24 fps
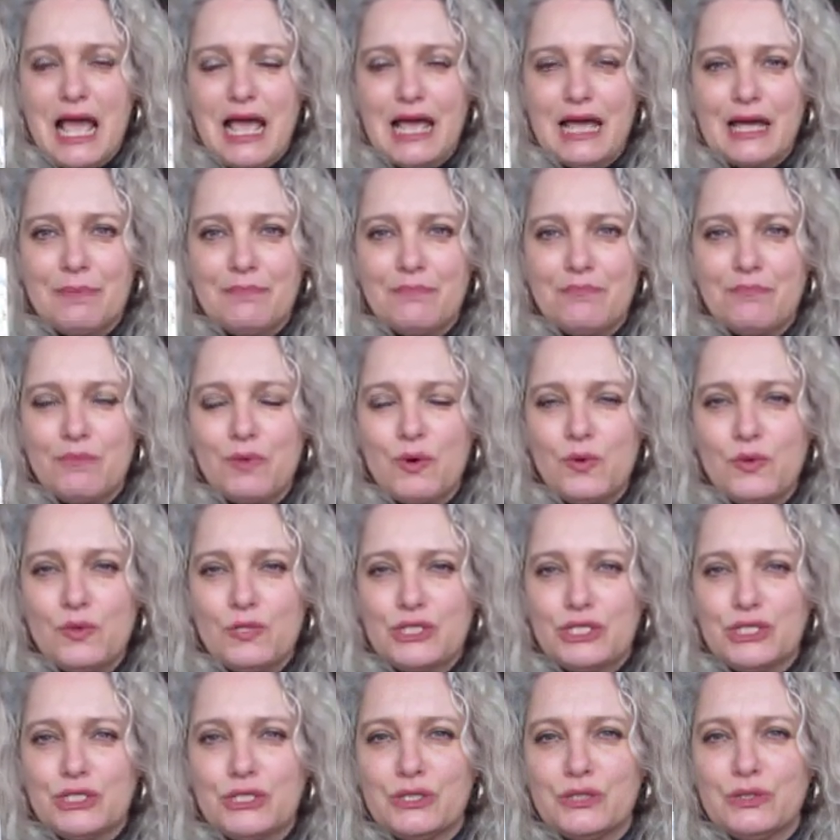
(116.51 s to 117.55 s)

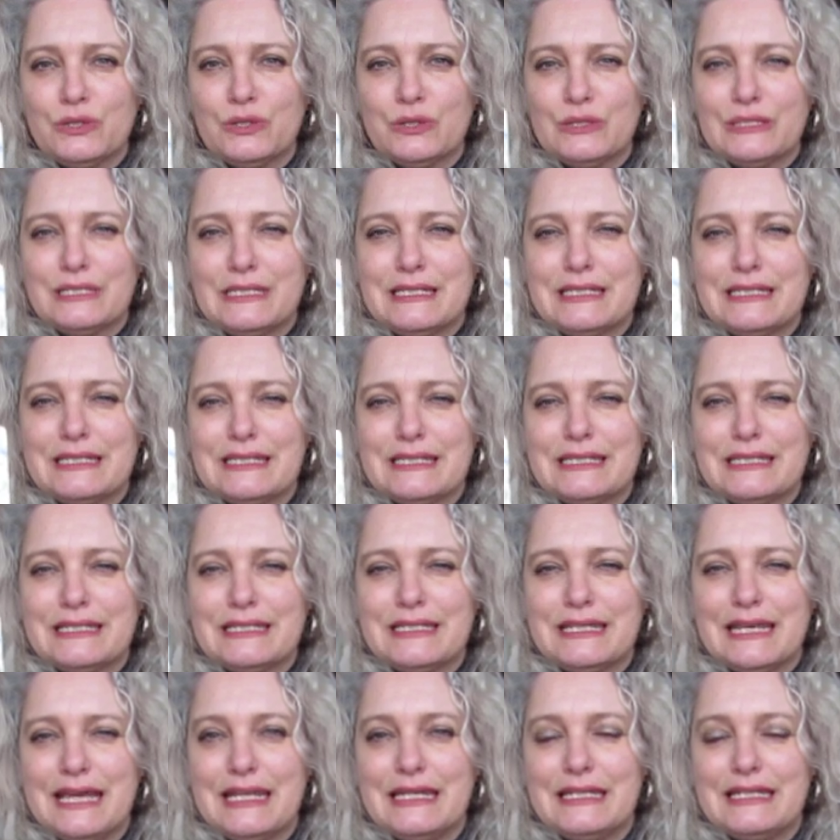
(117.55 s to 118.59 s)
emotional
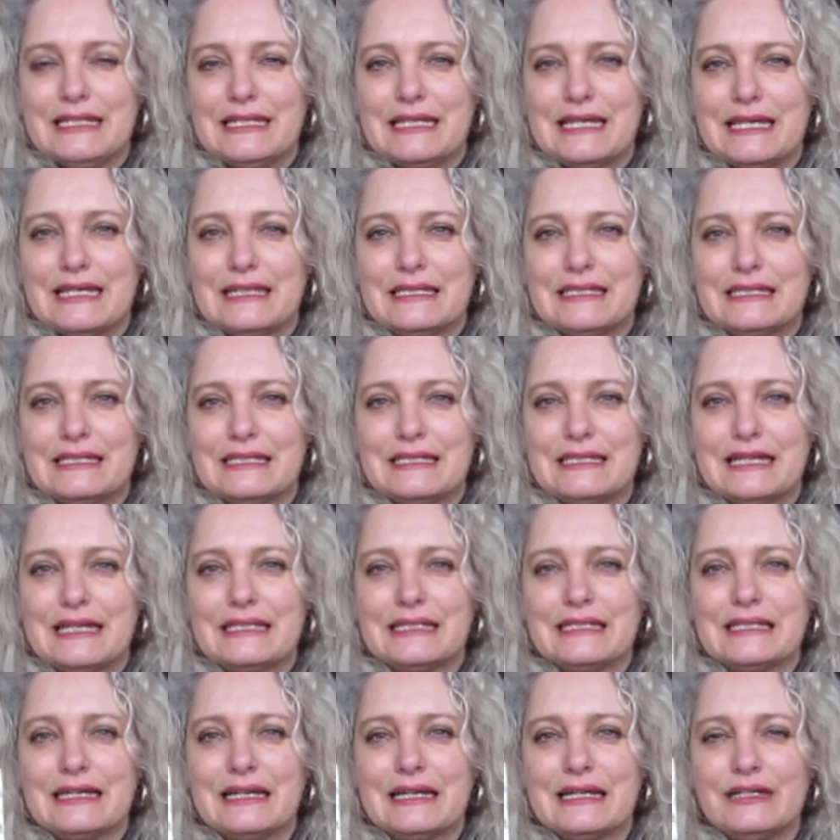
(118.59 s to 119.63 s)
steadiness,
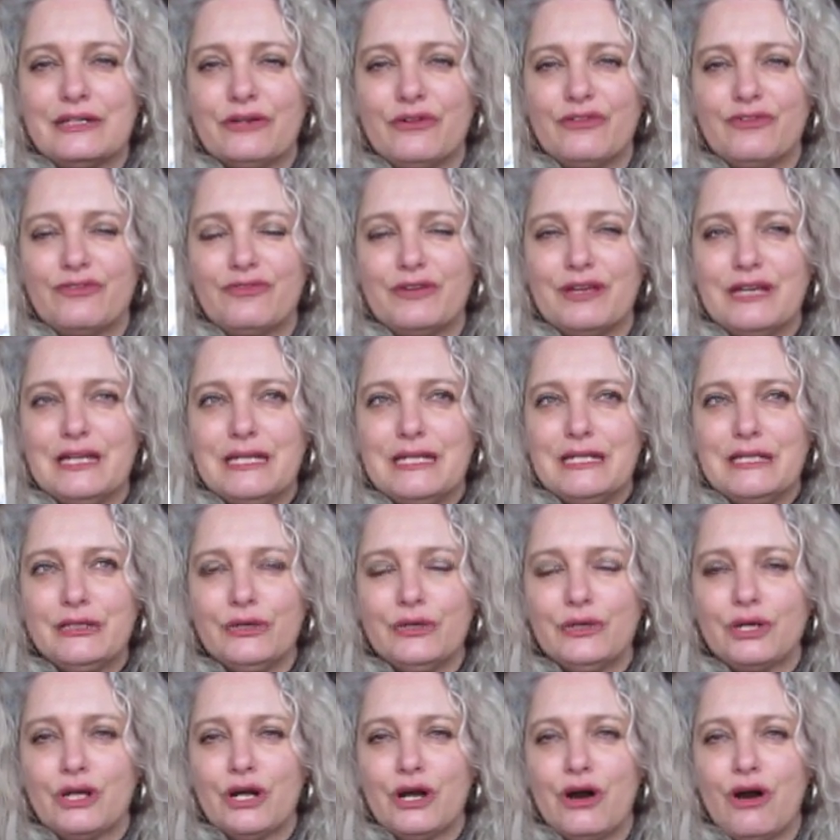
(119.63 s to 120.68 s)
that kind of
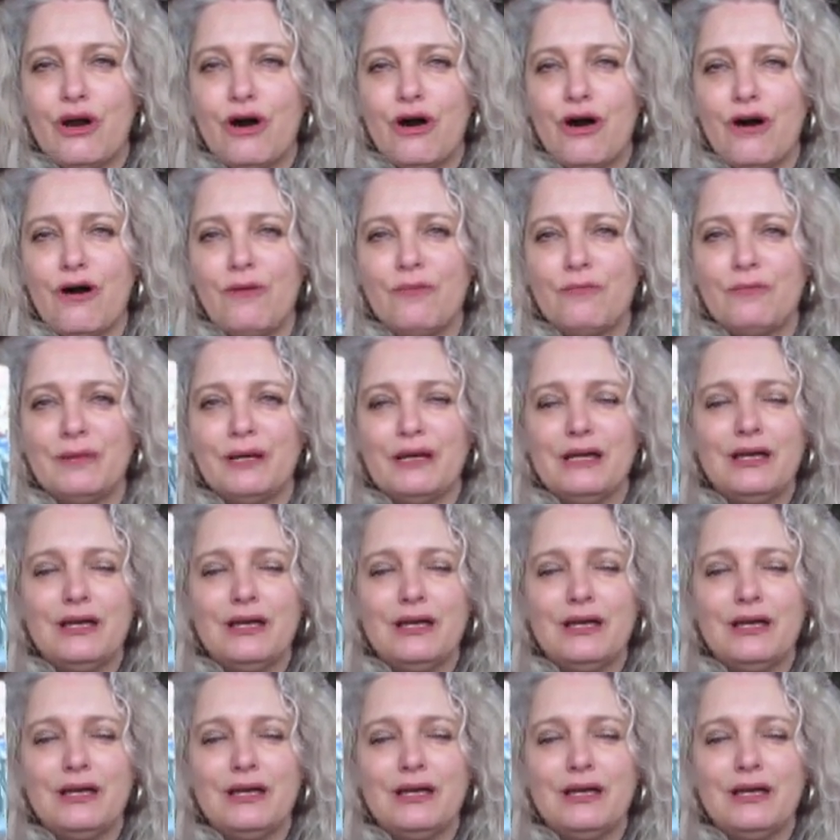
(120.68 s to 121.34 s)
inner calm,